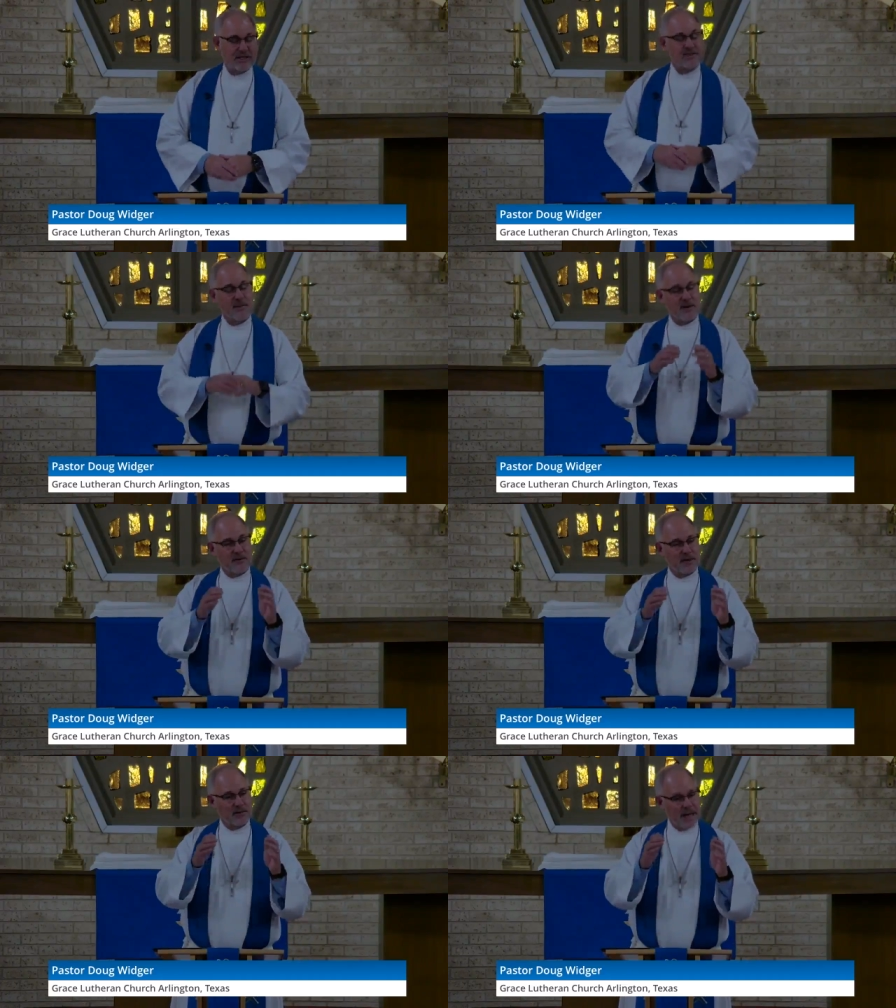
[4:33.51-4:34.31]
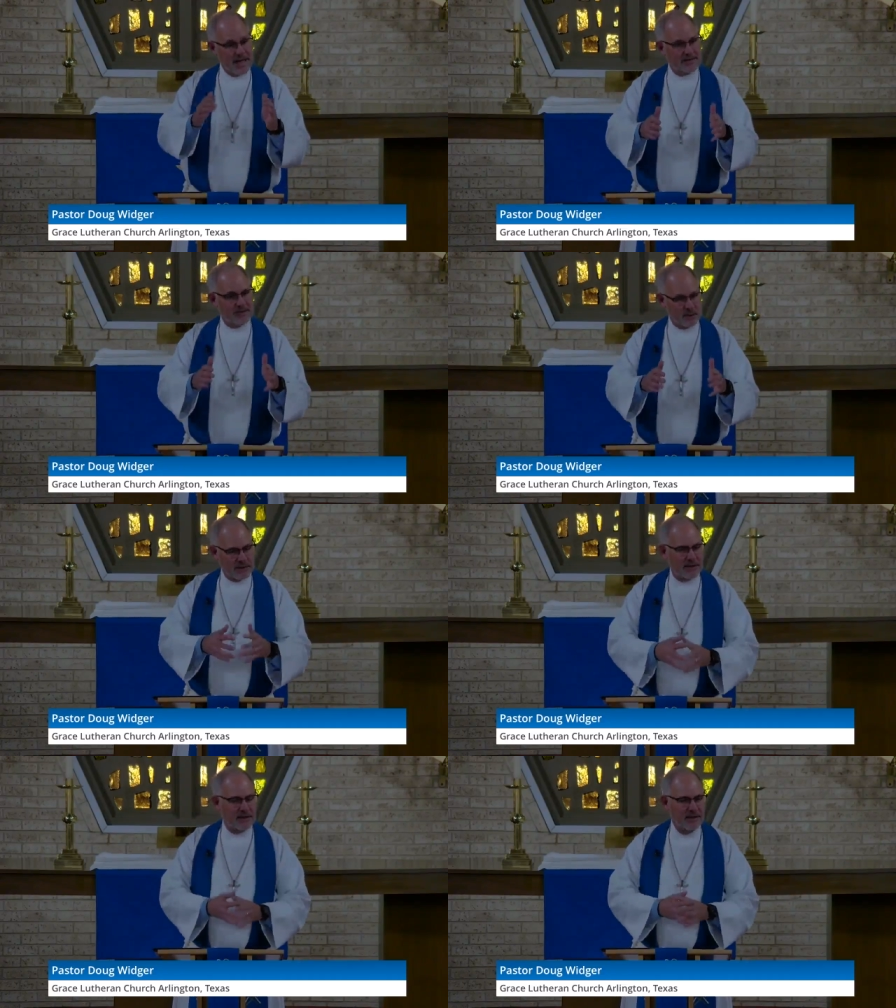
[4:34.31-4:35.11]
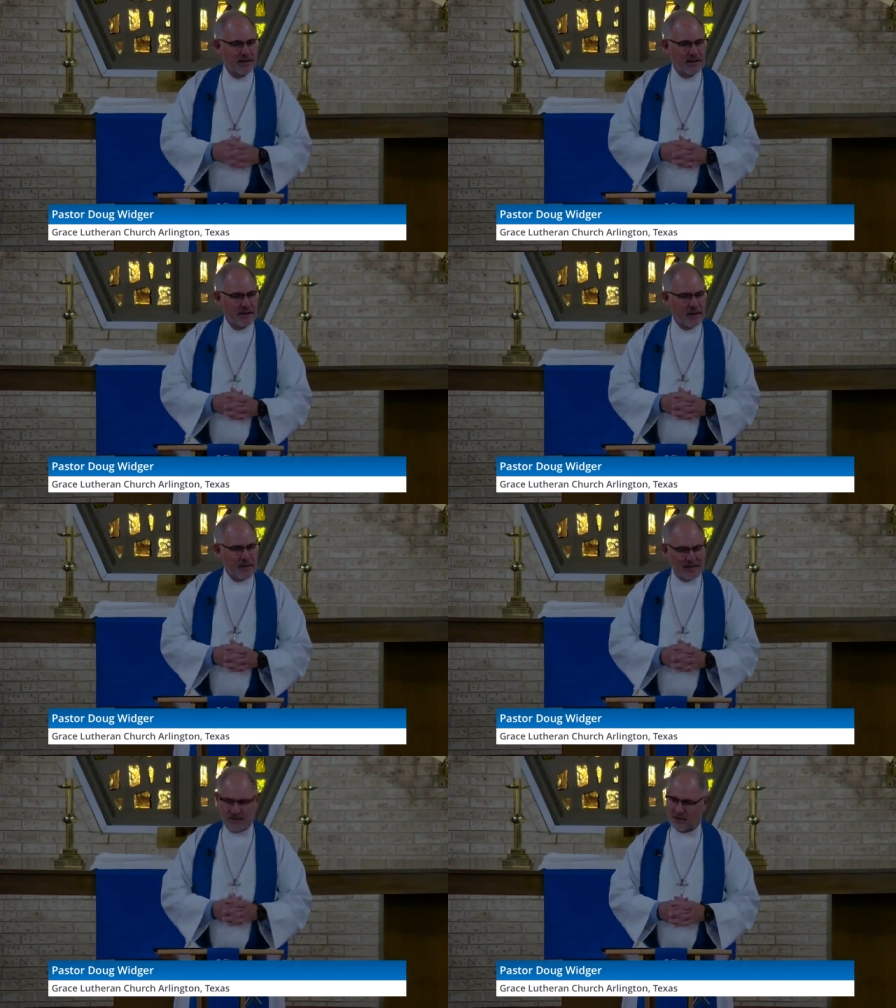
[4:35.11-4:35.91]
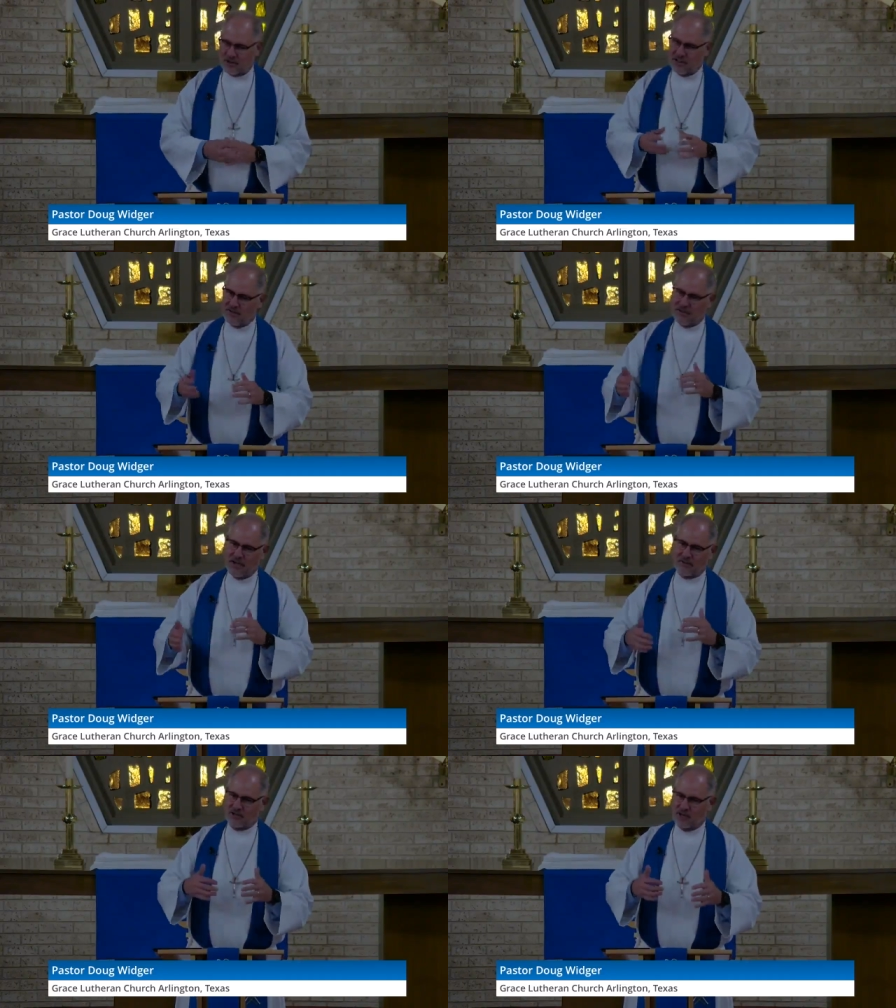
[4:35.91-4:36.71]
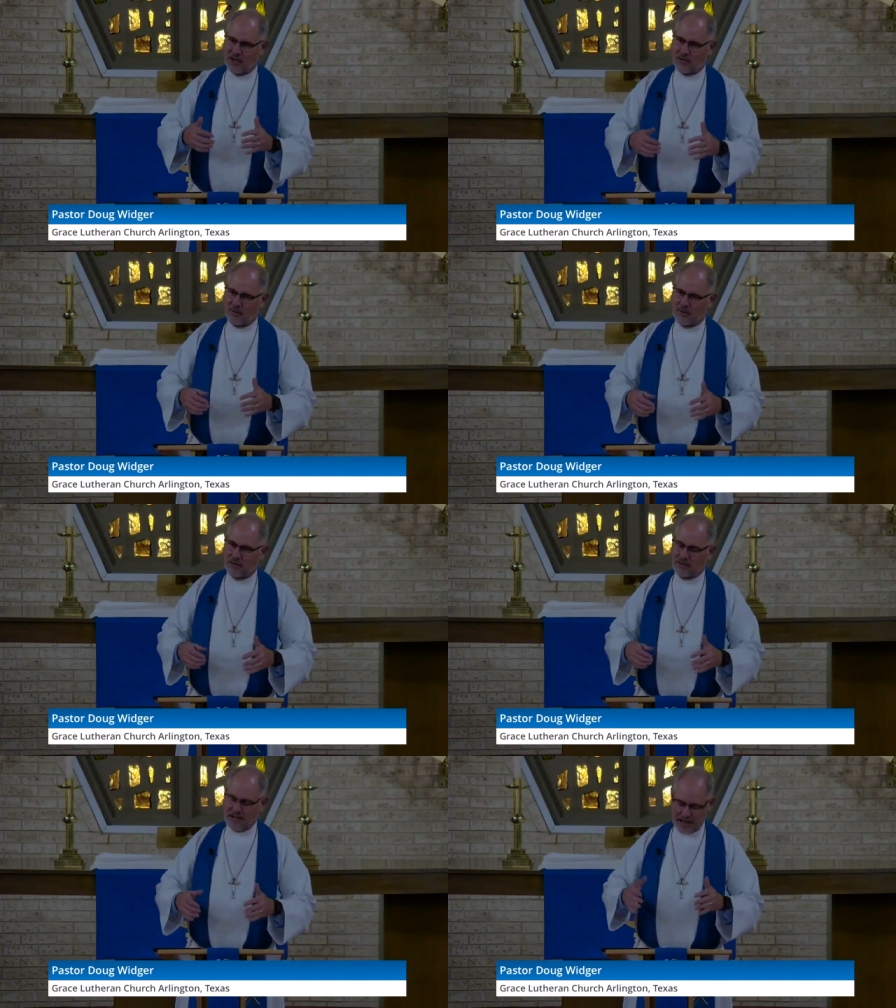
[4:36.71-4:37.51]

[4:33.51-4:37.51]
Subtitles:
as a matter of fact, last week, Pastor Steve kind of shared with us